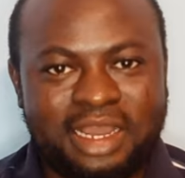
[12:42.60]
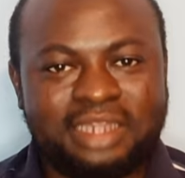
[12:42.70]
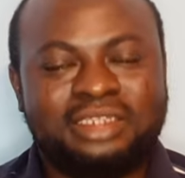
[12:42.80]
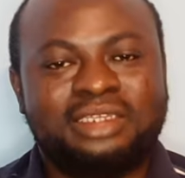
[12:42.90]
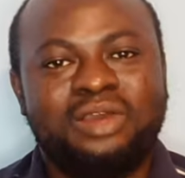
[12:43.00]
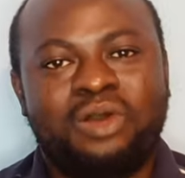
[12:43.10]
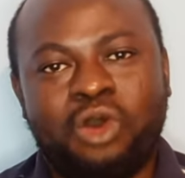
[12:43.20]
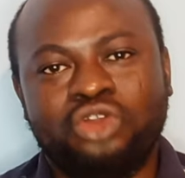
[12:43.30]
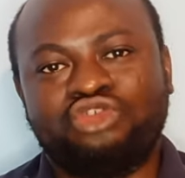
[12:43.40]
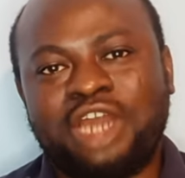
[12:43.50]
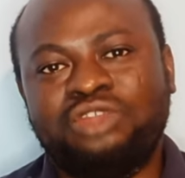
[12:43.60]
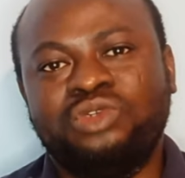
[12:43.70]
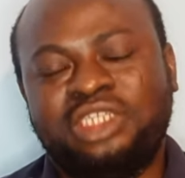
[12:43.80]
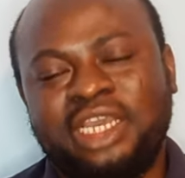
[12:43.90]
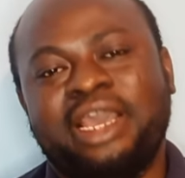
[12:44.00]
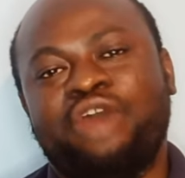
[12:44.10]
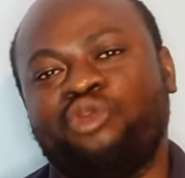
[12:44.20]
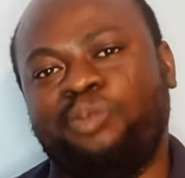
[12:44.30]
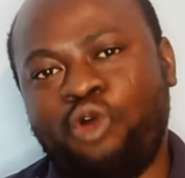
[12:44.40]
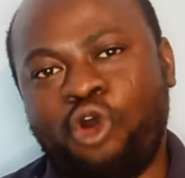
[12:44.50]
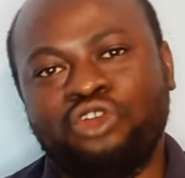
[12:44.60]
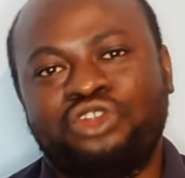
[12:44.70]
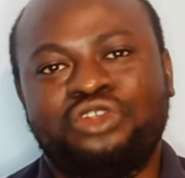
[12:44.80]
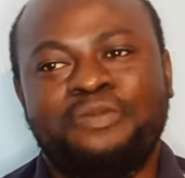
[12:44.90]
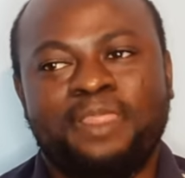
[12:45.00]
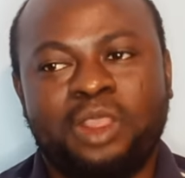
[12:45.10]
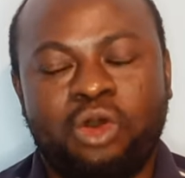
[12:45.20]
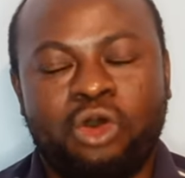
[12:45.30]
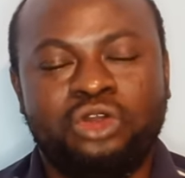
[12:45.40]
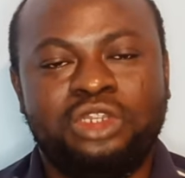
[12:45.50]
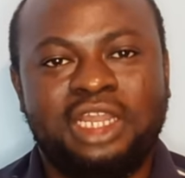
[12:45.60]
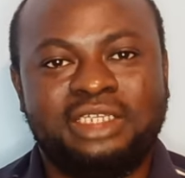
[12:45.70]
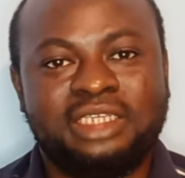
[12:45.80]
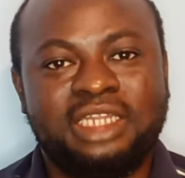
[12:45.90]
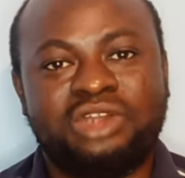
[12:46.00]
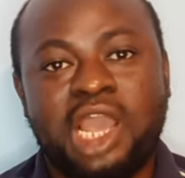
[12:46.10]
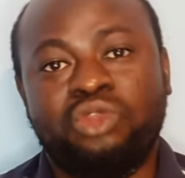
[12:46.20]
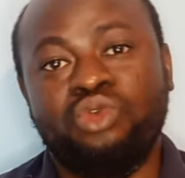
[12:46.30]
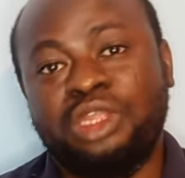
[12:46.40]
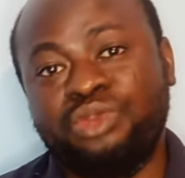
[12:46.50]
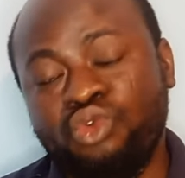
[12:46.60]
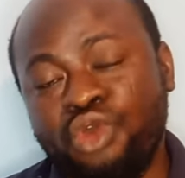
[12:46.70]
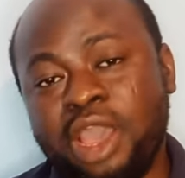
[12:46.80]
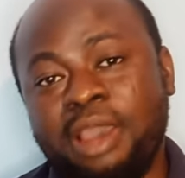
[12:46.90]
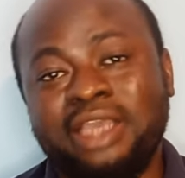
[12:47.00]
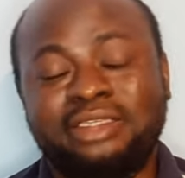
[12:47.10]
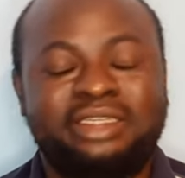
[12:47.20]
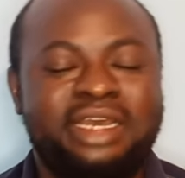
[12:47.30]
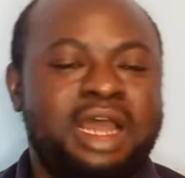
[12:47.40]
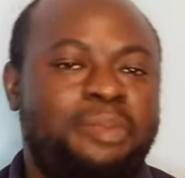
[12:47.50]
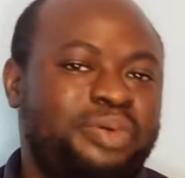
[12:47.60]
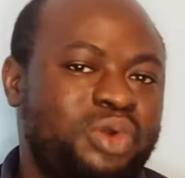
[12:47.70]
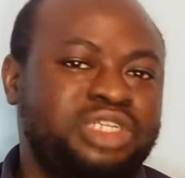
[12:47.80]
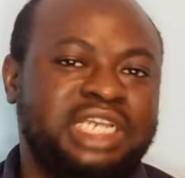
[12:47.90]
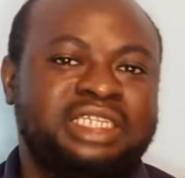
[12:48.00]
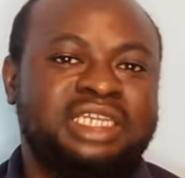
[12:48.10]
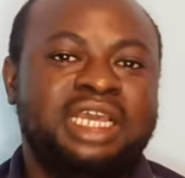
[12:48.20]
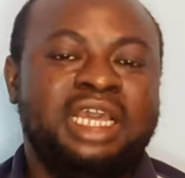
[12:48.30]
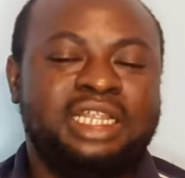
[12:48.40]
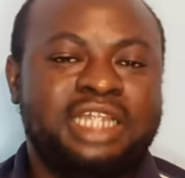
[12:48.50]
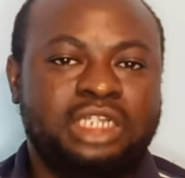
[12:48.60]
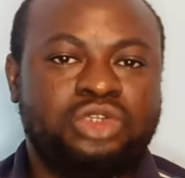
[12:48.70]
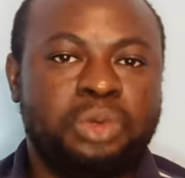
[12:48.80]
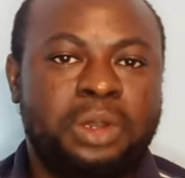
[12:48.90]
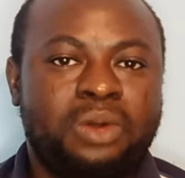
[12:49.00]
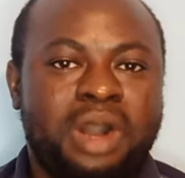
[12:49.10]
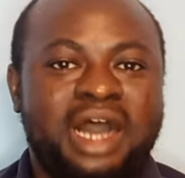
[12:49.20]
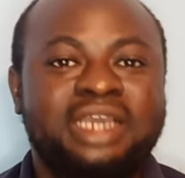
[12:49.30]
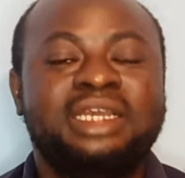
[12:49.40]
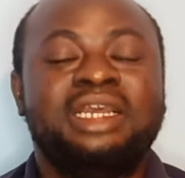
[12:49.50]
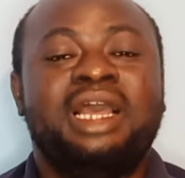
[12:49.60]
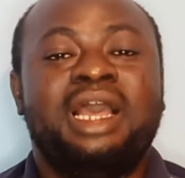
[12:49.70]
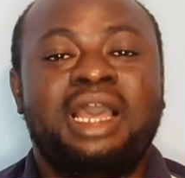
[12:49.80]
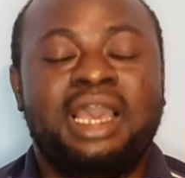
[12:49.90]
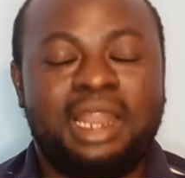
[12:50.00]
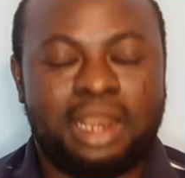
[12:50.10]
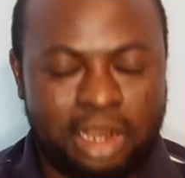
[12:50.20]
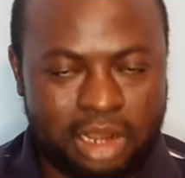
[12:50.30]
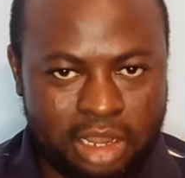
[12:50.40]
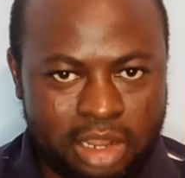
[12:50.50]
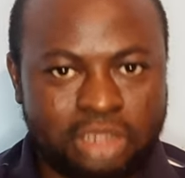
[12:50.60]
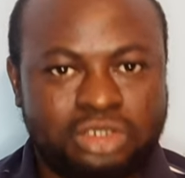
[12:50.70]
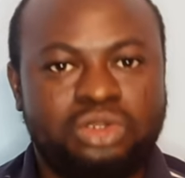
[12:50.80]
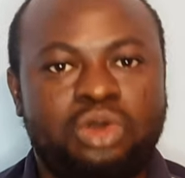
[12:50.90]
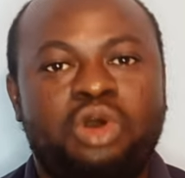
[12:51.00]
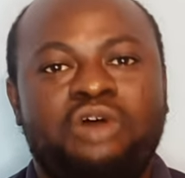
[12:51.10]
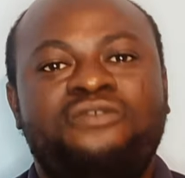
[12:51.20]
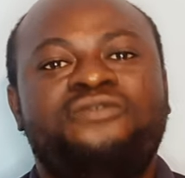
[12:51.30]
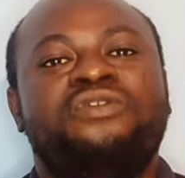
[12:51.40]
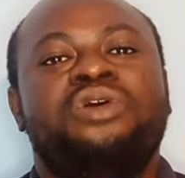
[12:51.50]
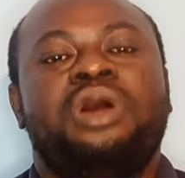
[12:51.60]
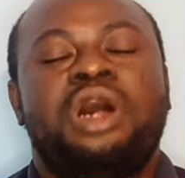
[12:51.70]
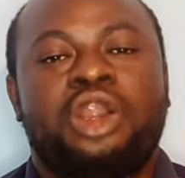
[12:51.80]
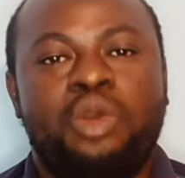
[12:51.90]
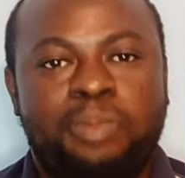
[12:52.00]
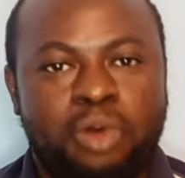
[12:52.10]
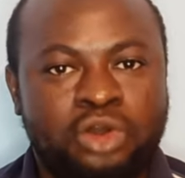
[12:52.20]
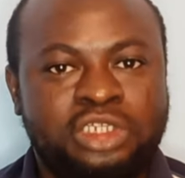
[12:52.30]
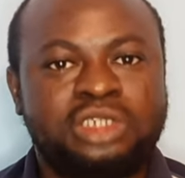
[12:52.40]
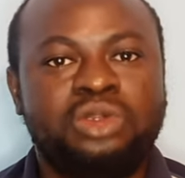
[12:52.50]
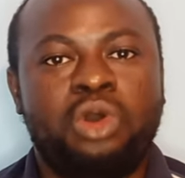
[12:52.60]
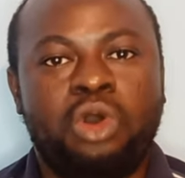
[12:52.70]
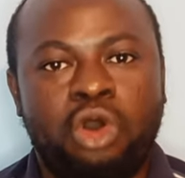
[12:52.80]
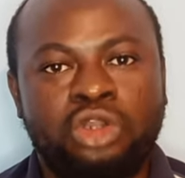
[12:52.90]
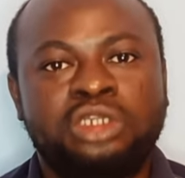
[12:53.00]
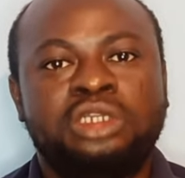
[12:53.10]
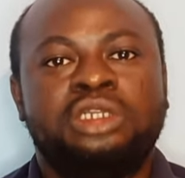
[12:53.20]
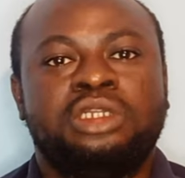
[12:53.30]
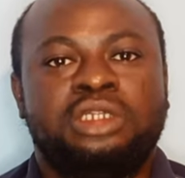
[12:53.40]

that, or try to take a report, or let's say try to do an external project that will require a lot of reporting on